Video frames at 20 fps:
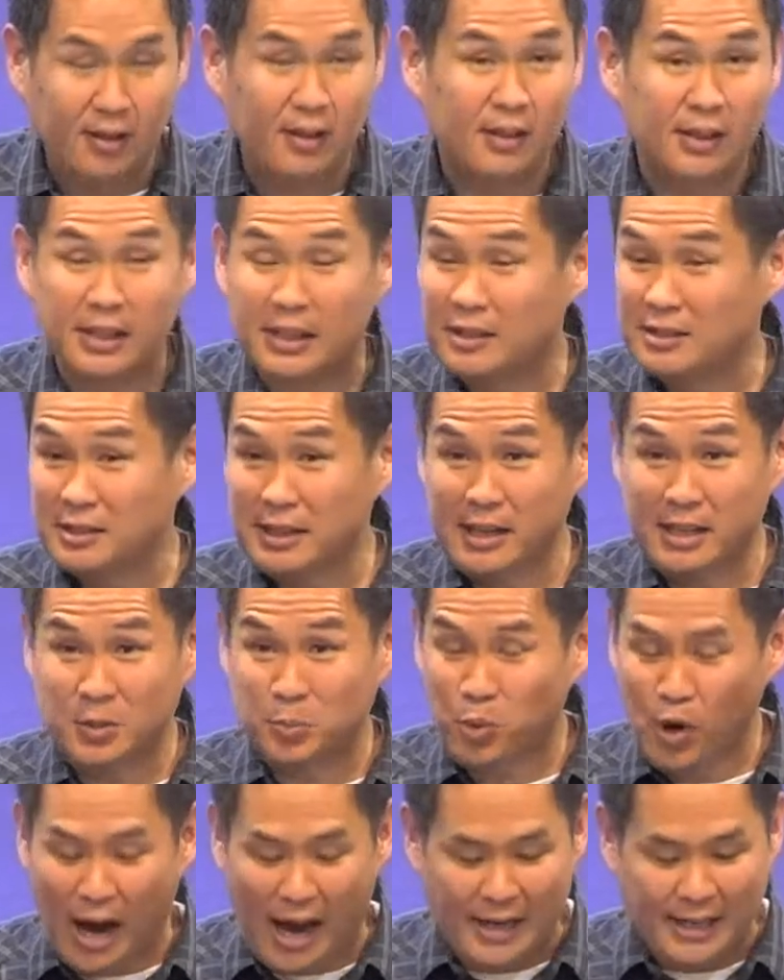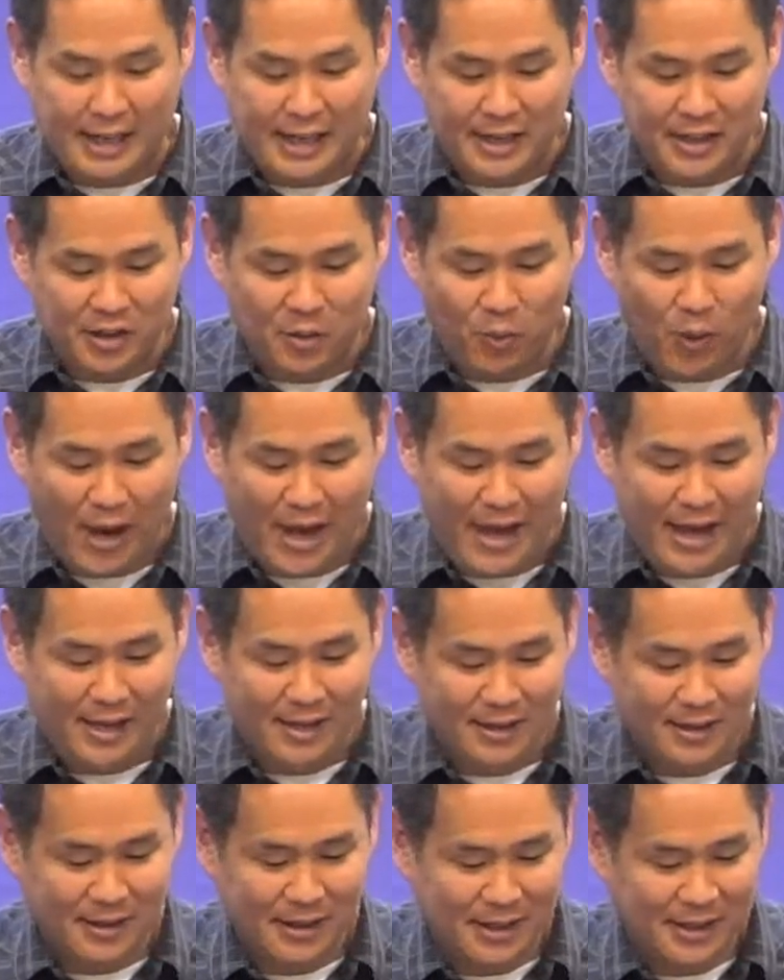He doesn't let his pride get in the way.
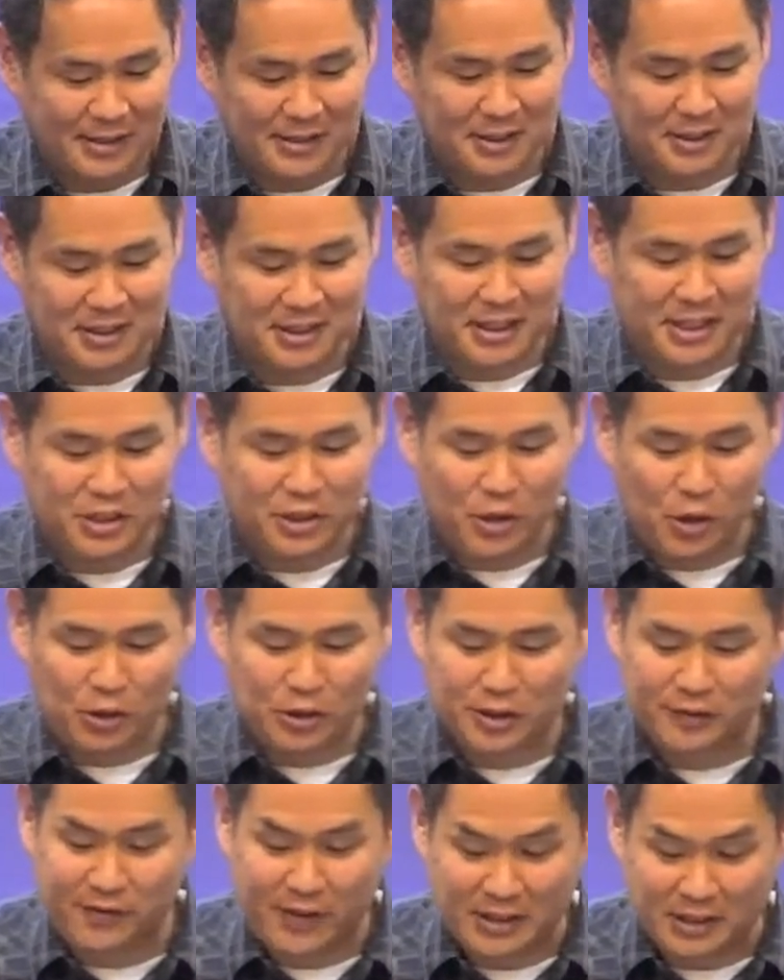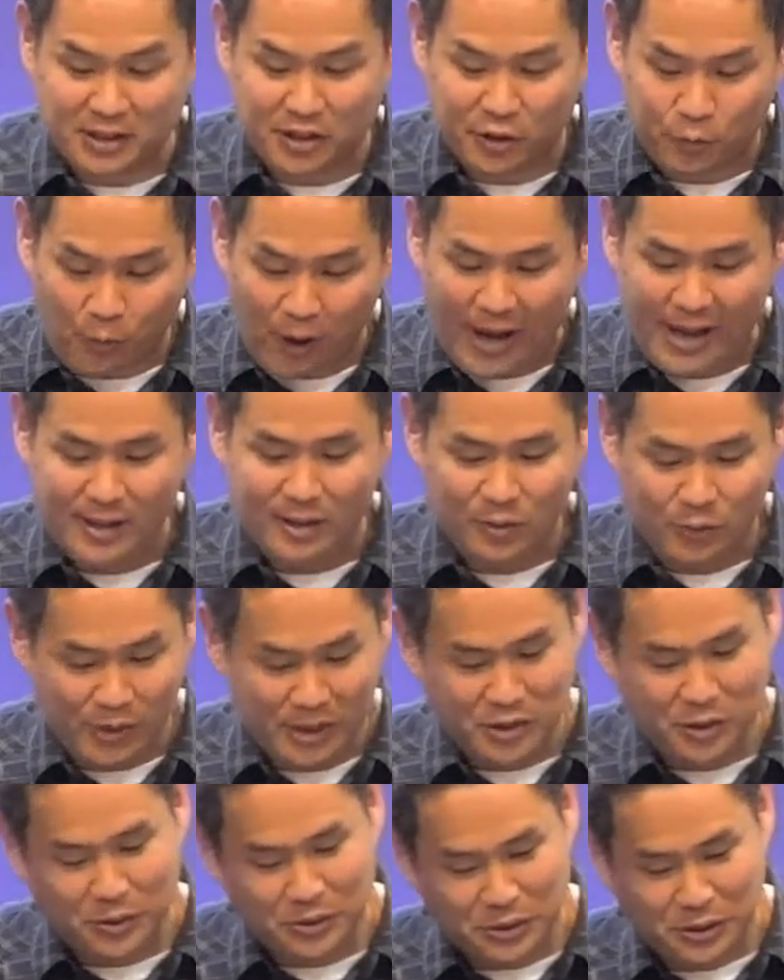He doesn't see Joseph as a threat,
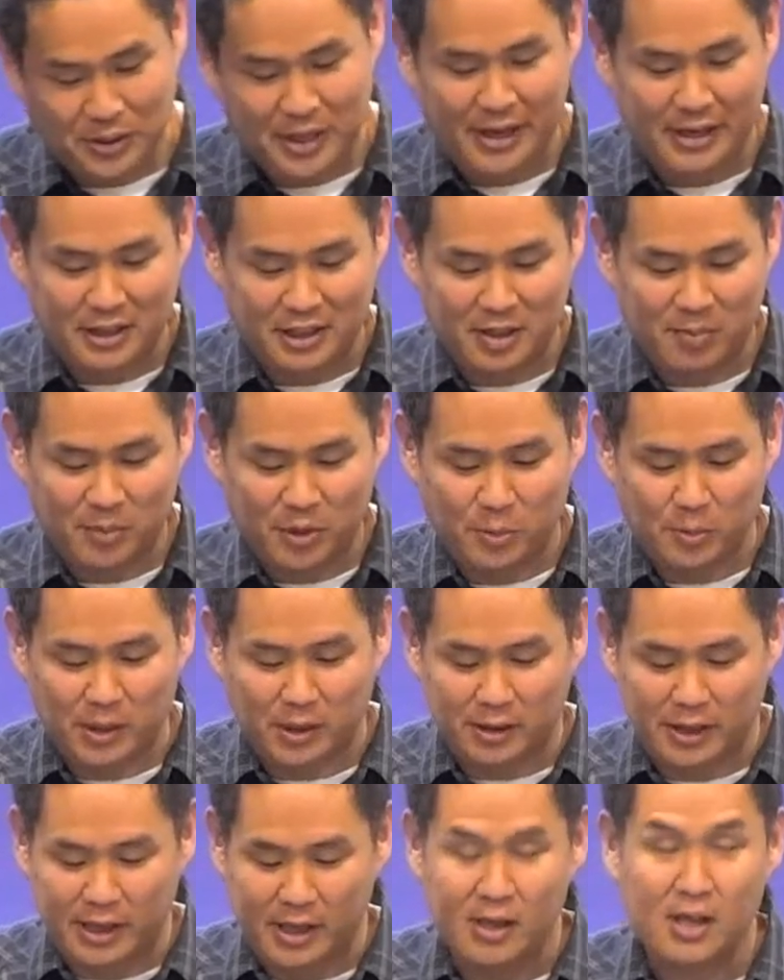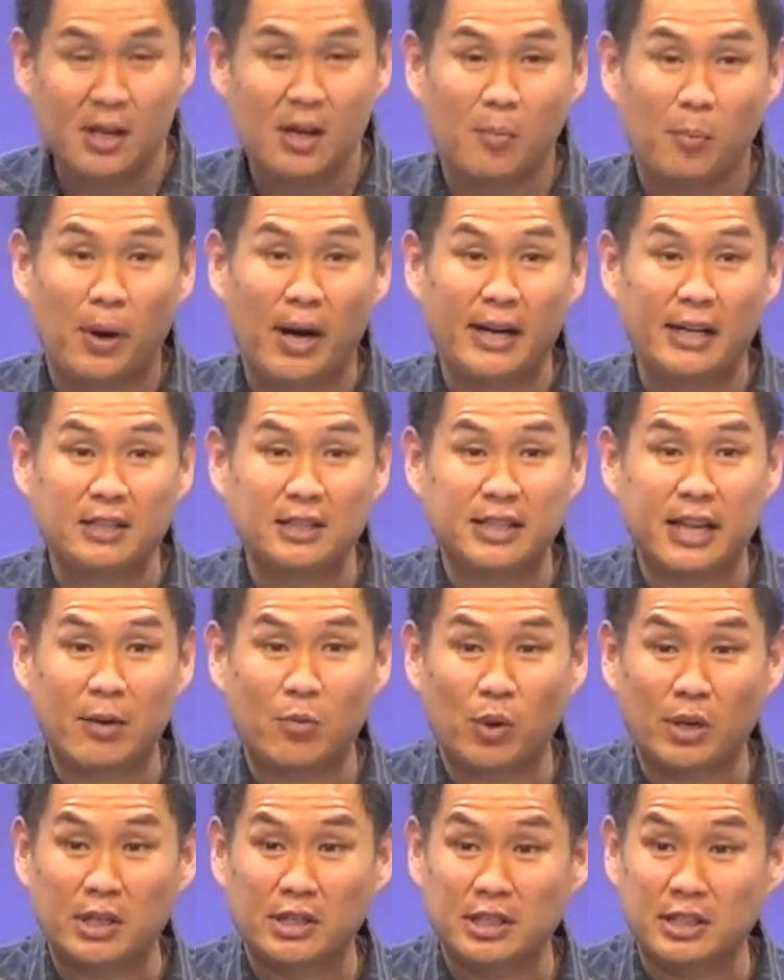which also takes some humility. But instead,
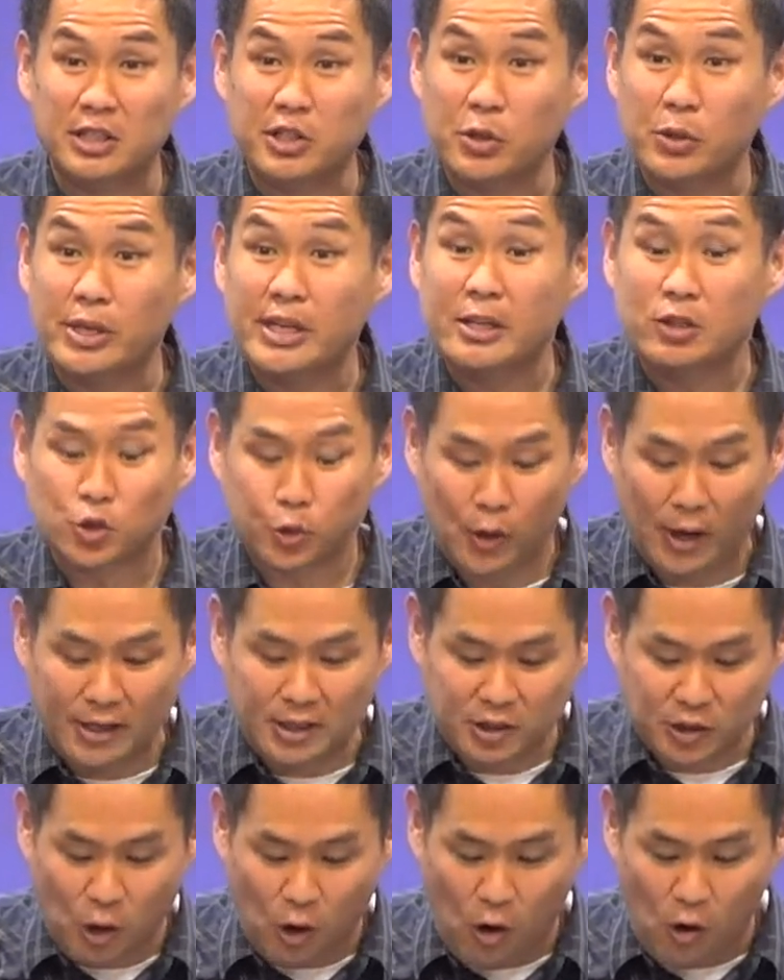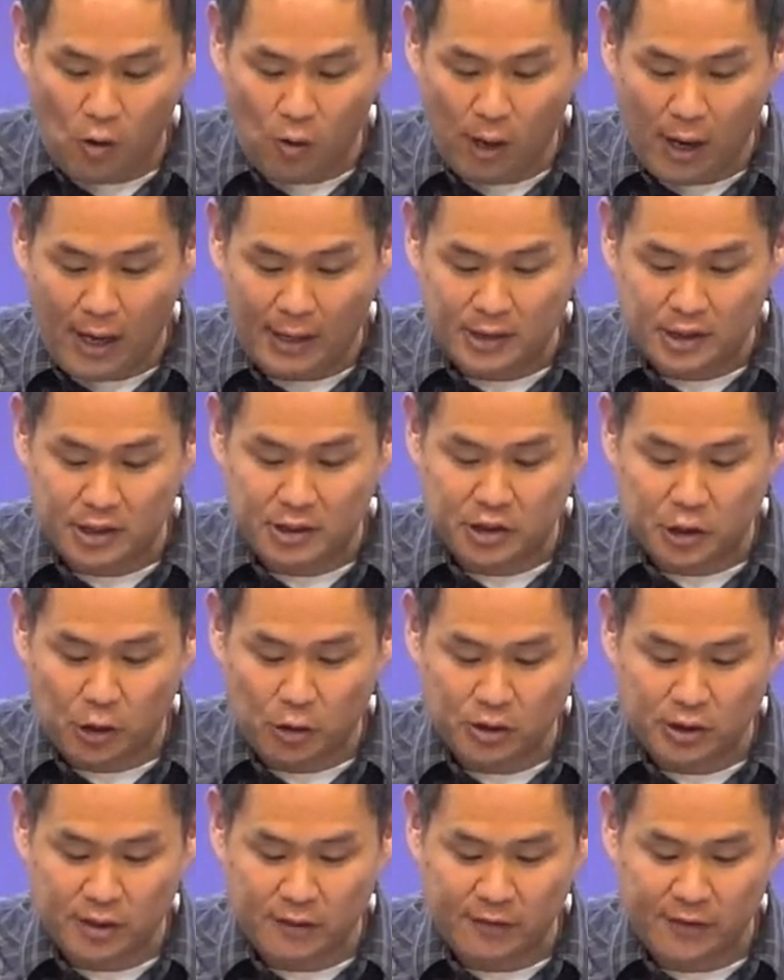what does he do? He entrusts uh, to
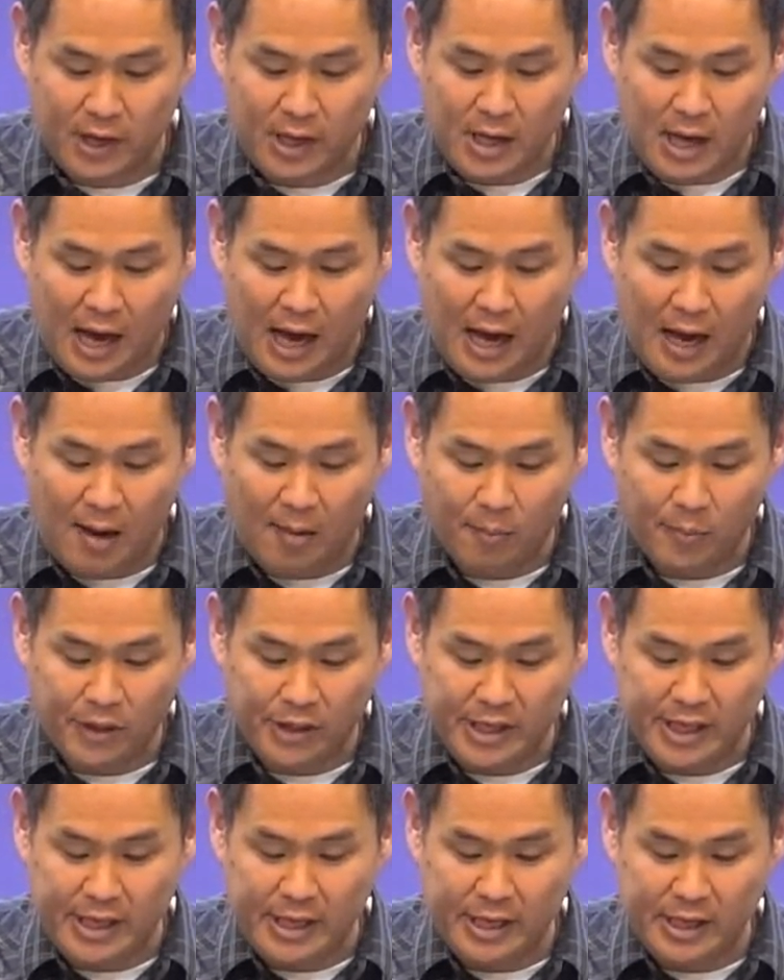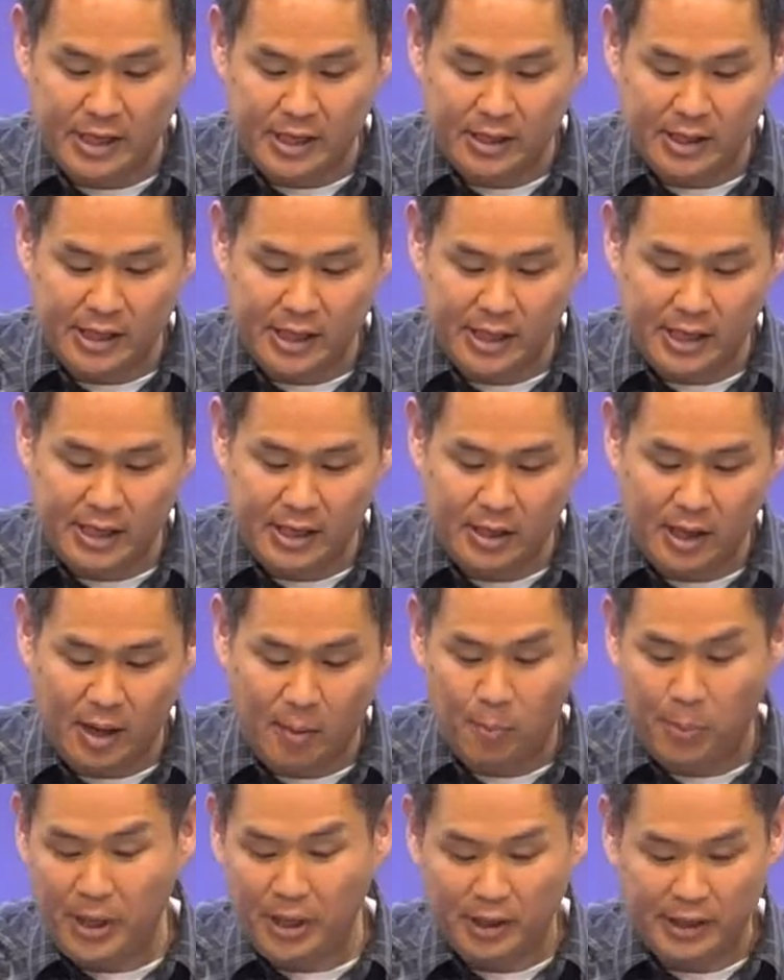Joseph um, the, the
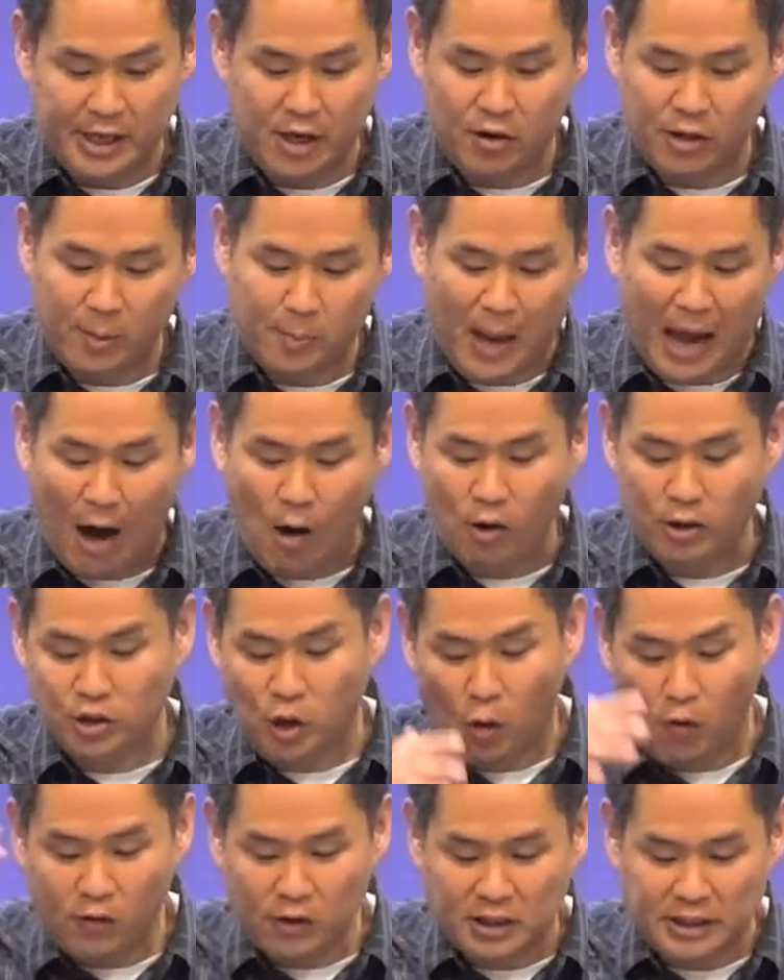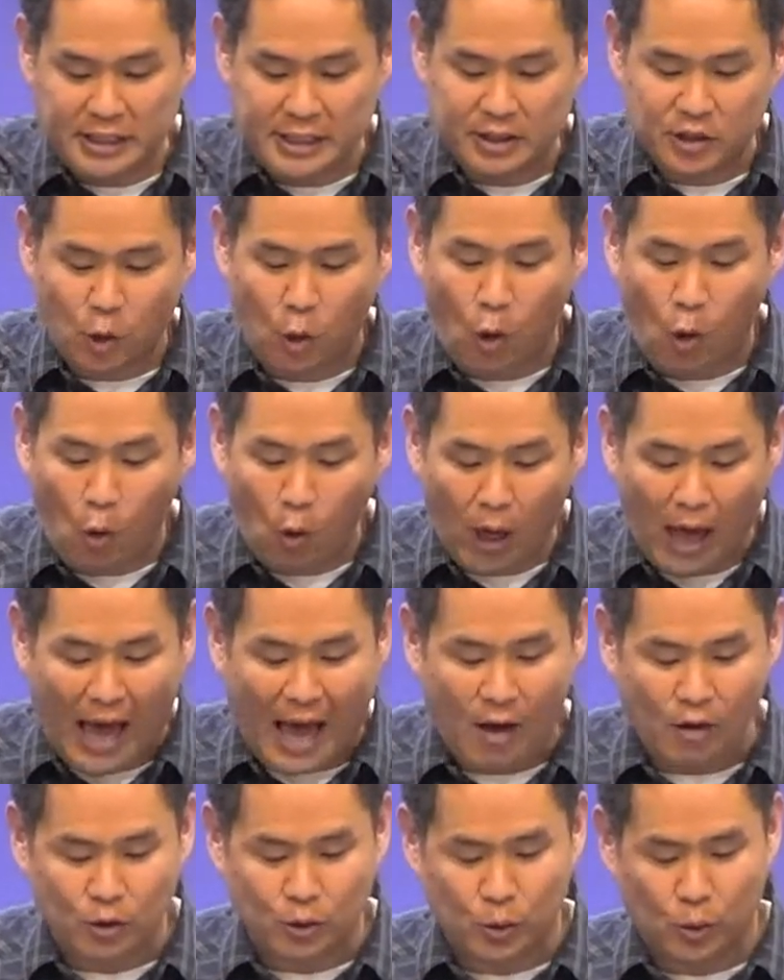ability or the power to oversee his whole
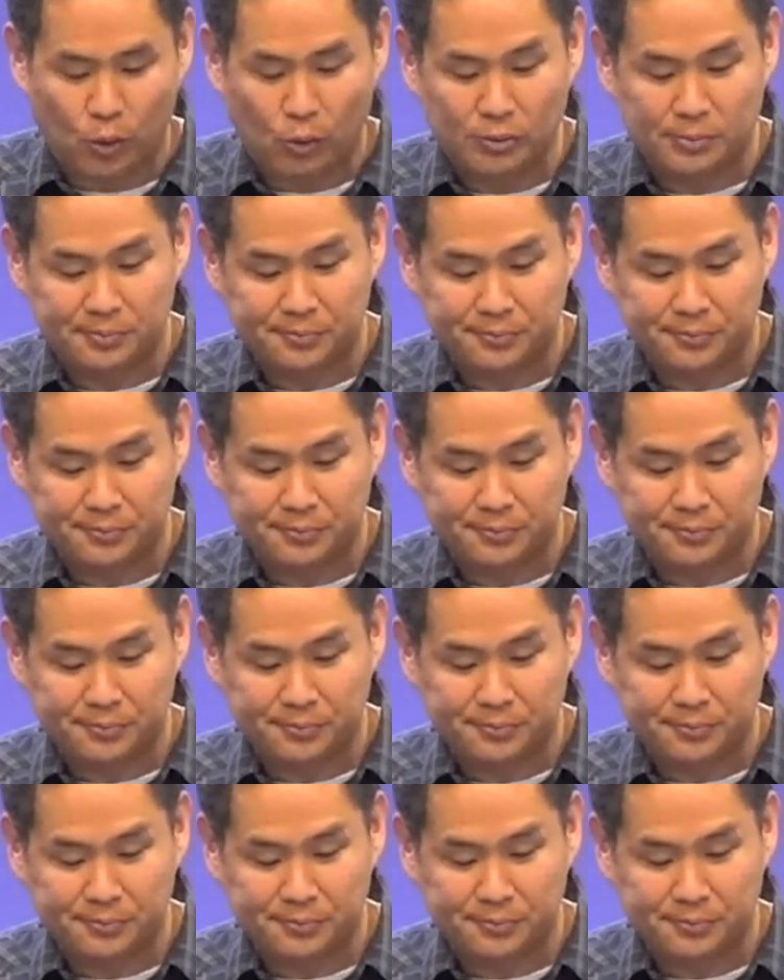household.